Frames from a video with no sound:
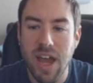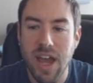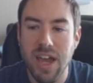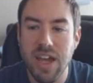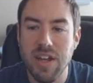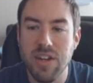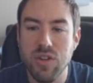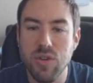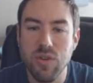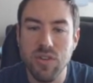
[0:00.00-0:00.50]

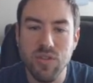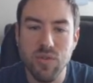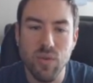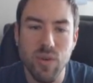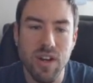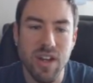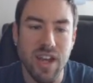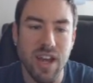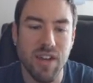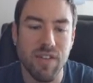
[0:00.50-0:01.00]
And you just
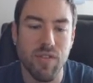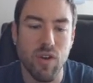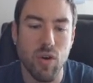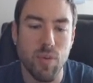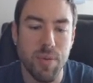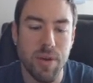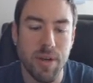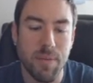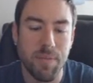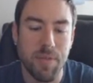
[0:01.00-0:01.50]
want to kind of
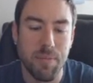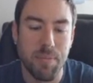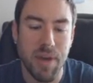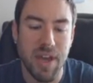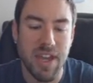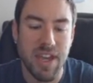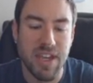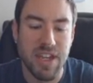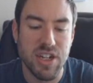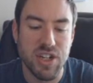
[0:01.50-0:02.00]
open up the
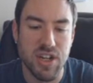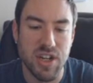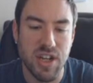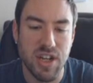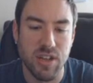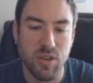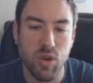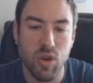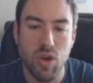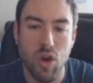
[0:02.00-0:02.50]
page
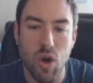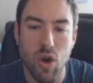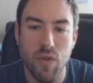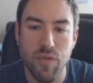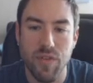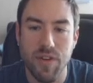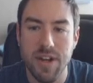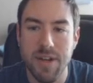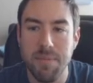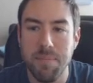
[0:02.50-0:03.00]
and look
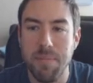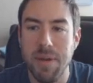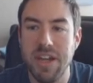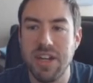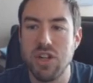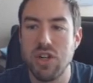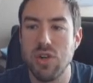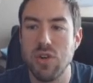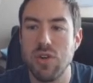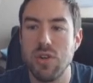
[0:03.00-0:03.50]
over it,
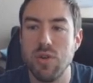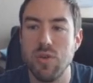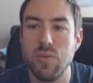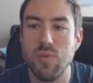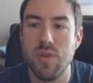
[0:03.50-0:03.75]
make sure you